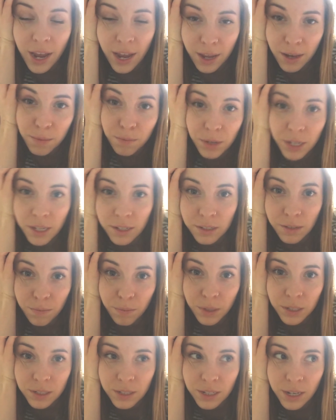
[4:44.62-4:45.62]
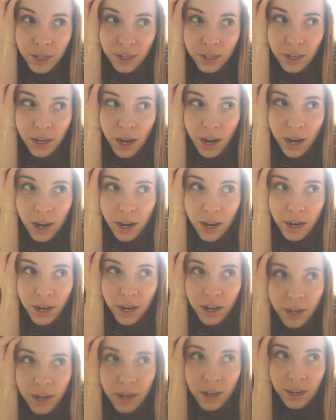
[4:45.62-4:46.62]
and because I've been sick,
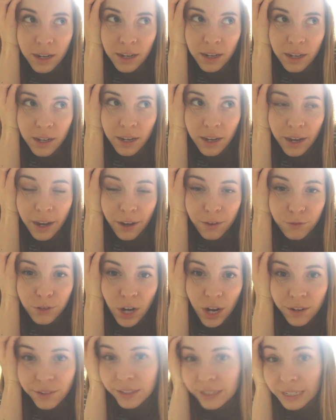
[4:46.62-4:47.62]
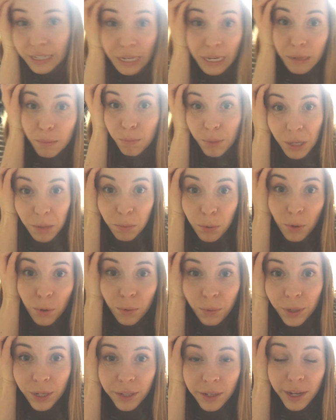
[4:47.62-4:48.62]
I have not seen people
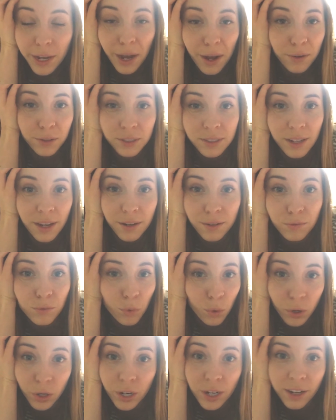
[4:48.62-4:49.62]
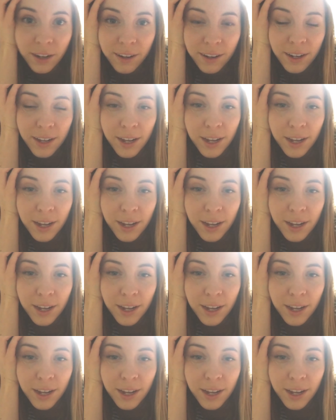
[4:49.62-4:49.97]
really outside of work,